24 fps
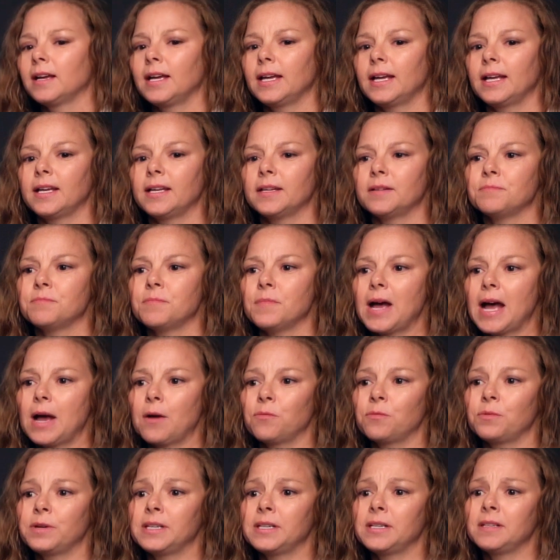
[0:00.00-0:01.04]
And
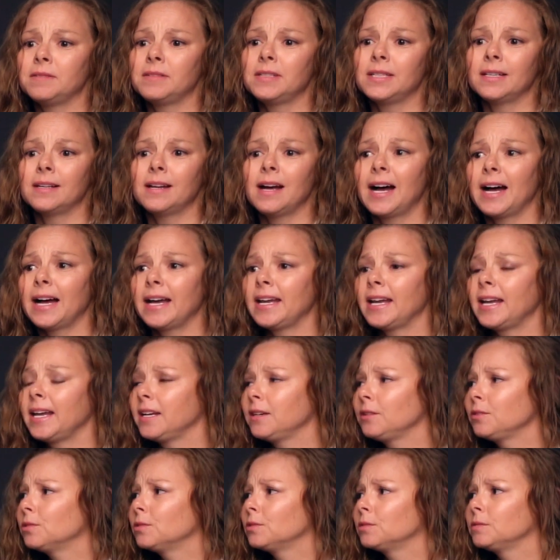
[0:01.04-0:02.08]
we did high
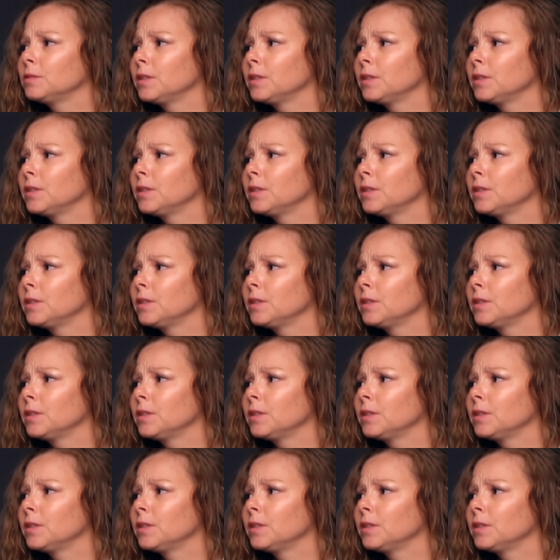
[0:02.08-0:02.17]
angle,